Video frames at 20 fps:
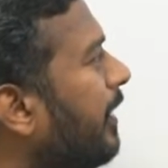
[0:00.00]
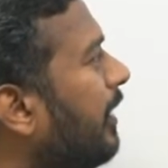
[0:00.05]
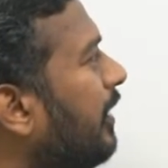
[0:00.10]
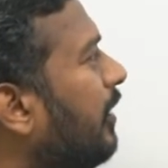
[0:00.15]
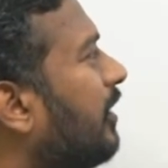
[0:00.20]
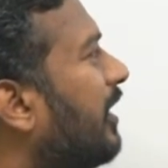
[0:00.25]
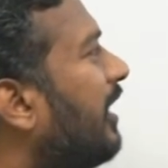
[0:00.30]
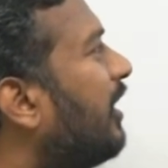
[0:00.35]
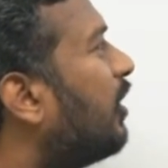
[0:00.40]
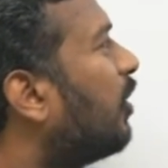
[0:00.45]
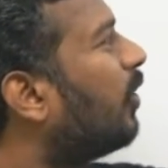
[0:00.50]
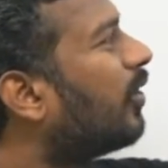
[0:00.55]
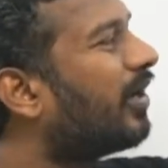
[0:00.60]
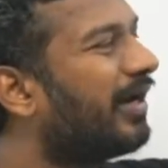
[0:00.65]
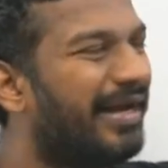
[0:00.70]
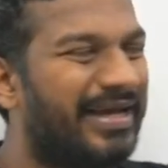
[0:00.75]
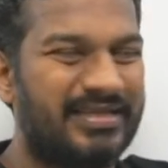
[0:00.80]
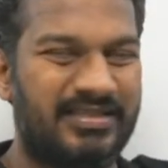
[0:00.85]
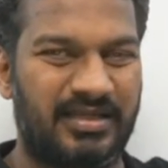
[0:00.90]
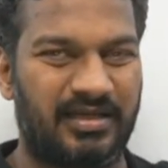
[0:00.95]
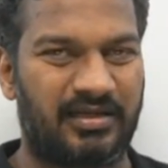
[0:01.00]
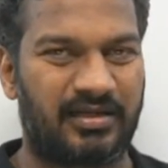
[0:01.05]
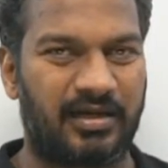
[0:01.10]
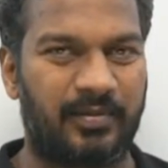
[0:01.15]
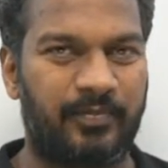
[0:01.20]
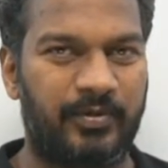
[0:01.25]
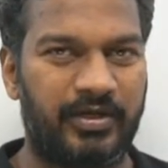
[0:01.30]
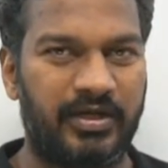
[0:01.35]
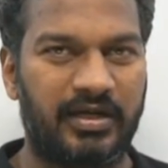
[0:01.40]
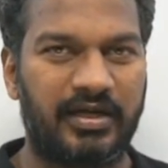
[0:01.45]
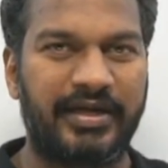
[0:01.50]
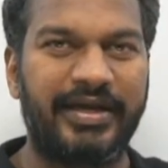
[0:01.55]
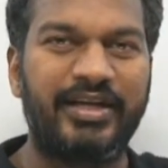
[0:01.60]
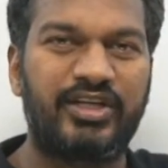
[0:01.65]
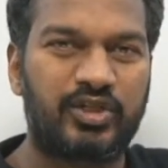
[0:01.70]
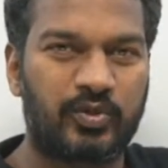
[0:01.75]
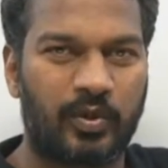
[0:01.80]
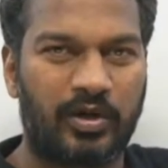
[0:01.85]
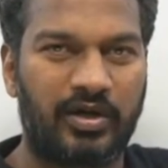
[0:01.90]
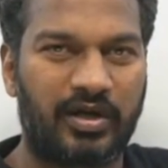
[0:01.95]
You can tokenize it up here.
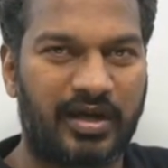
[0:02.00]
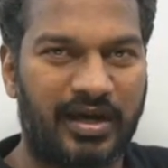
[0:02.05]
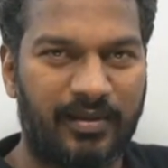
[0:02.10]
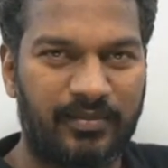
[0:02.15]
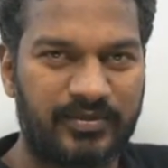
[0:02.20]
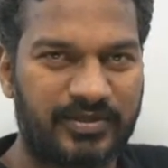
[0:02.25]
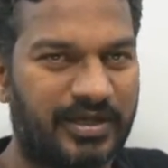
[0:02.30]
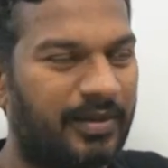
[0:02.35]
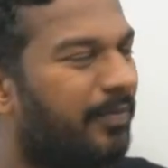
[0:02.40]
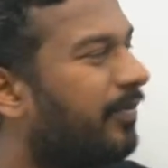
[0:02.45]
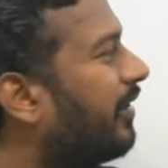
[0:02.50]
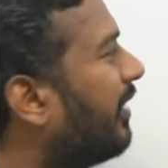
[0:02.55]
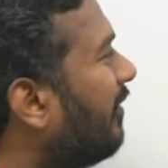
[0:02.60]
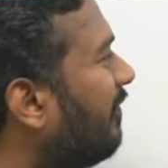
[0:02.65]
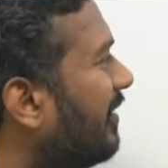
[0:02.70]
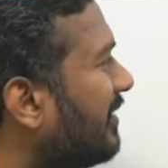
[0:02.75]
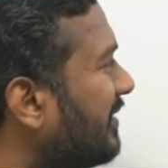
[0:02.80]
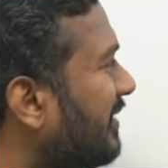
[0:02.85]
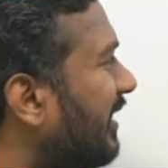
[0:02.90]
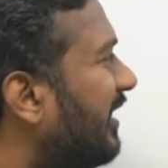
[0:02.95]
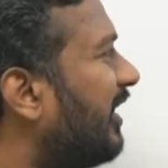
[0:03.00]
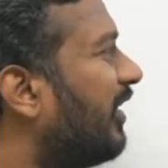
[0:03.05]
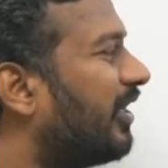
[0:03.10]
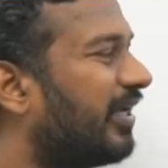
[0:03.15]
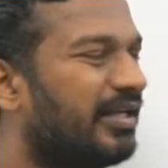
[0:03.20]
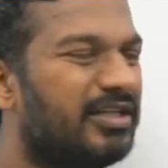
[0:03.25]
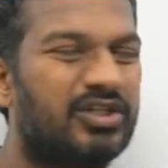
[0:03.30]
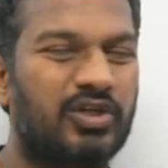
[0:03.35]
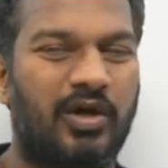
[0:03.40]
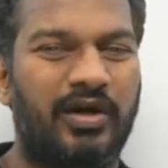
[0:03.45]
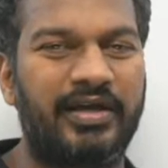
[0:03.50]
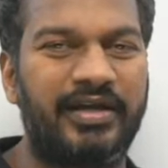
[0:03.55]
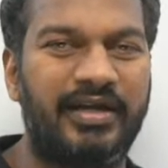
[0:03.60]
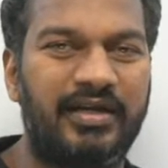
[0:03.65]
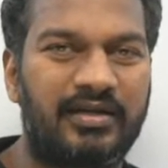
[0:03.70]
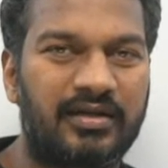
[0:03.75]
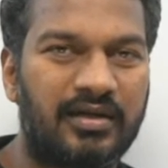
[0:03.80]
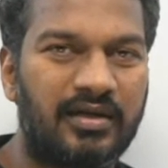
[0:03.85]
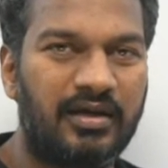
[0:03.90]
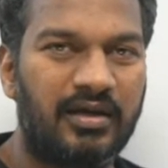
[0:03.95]
Each word comes up, reverse it, you can join it.